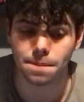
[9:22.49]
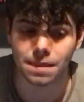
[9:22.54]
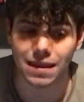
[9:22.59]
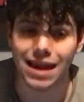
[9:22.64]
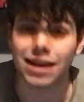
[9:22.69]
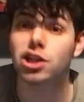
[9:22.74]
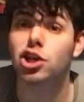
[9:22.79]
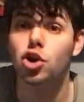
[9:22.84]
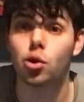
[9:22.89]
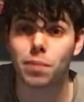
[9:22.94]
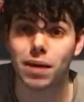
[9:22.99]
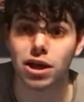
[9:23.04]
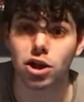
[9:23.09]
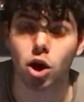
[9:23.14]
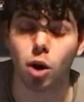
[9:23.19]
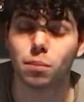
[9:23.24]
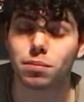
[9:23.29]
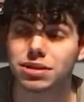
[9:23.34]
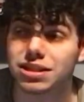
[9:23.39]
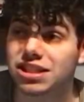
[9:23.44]
in European
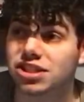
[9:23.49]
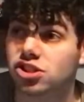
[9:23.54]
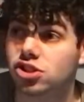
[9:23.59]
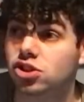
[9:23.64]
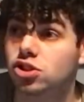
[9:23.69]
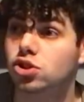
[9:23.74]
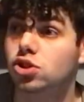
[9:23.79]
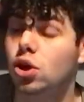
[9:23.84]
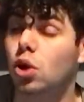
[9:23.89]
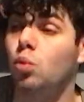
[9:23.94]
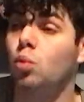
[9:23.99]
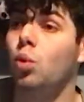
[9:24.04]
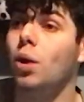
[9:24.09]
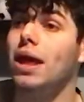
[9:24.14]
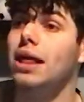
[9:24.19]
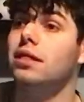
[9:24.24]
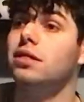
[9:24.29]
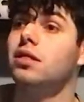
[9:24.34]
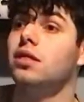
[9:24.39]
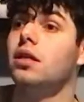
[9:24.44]
competitions
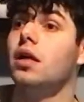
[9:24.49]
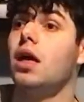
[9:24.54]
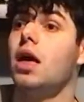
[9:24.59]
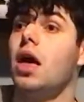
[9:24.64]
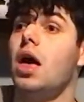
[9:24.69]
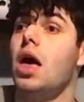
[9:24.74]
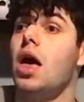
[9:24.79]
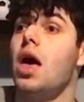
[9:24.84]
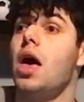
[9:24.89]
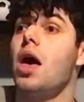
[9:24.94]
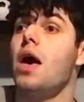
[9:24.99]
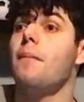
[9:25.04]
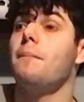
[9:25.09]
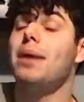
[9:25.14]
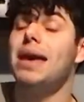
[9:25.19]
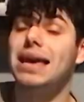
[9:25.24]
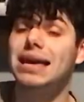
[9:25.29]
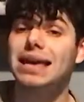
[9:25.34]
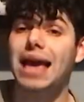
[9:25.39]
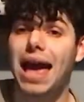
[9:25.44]
with
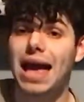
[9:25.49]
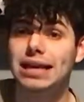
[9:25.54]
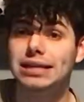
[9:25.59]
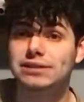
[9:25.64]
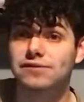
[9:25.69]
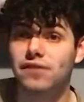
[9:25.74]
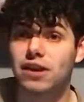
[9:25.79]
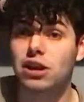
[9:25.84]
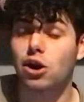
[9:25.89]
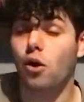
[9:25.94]
PSV.